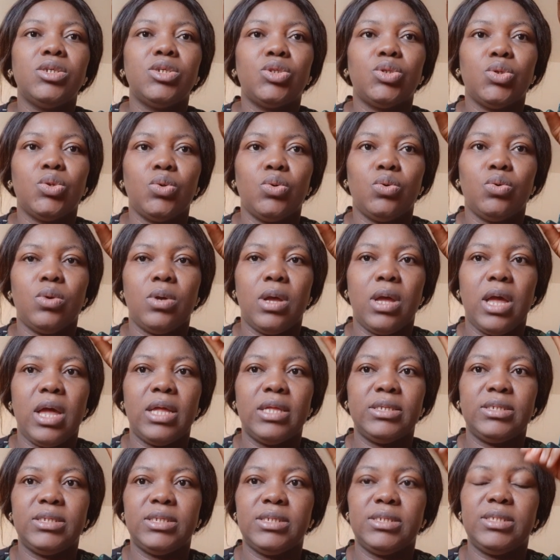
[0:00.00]
So,
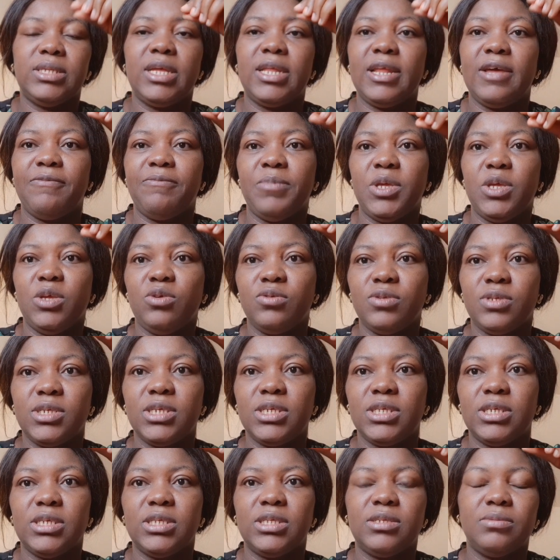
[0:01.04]
and since then I've been
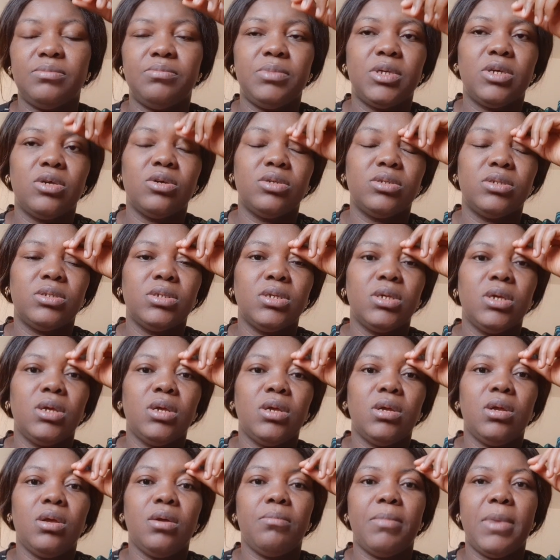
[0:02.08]
using it, because
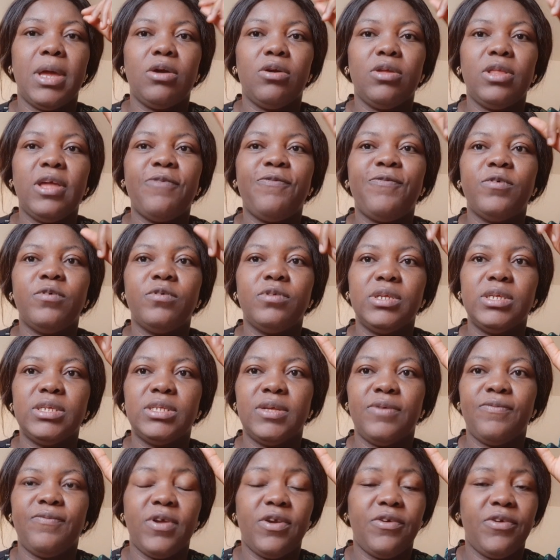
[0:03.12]
my other phone
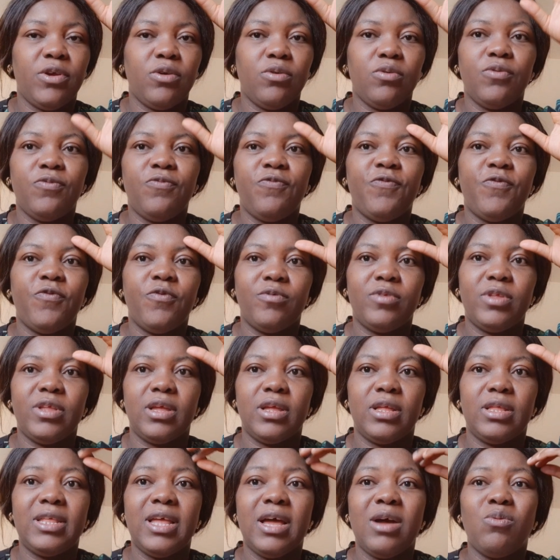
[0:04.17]
is a very old
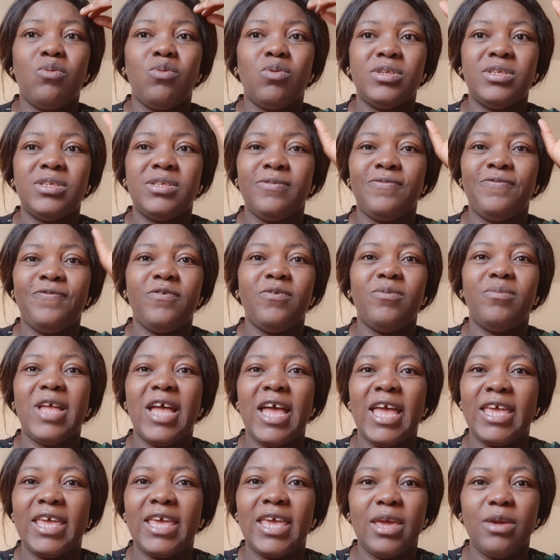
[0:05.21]
phone. That was the phone
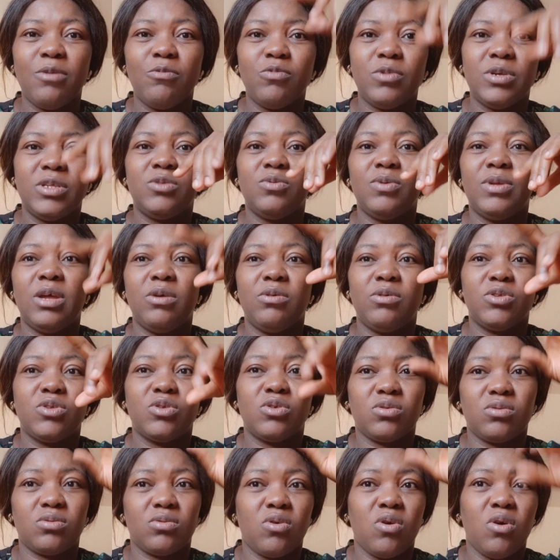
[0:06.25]
I came with when I
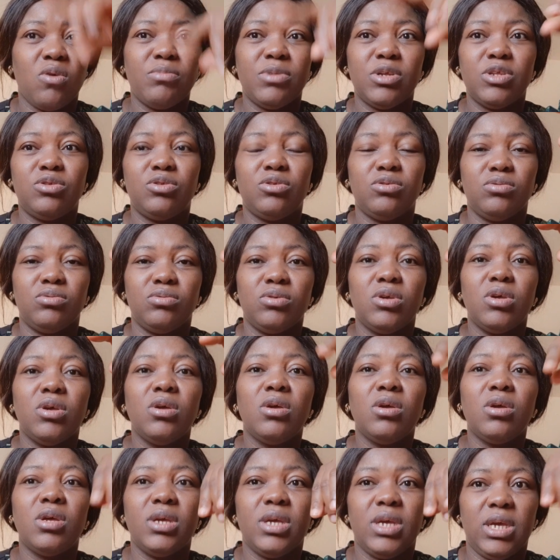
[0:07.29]
was coming to
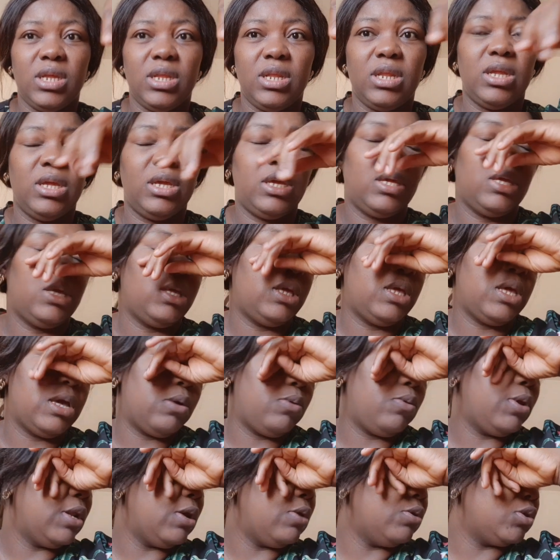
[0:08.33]
Italy.
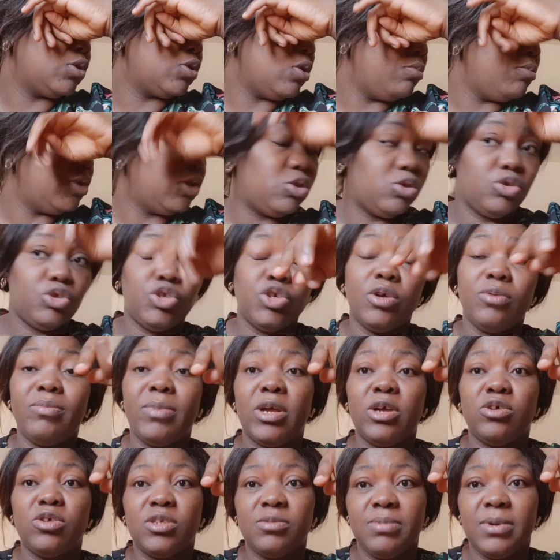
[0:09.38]
Yeah, when I was coming to join
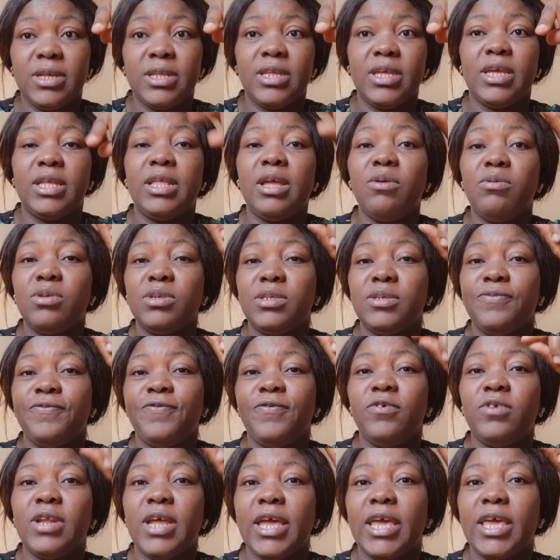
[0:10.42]
my husband here, that was the
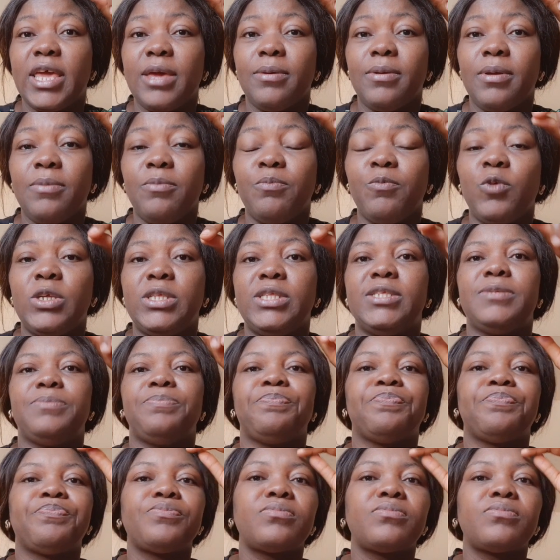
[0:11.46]
phone I came with.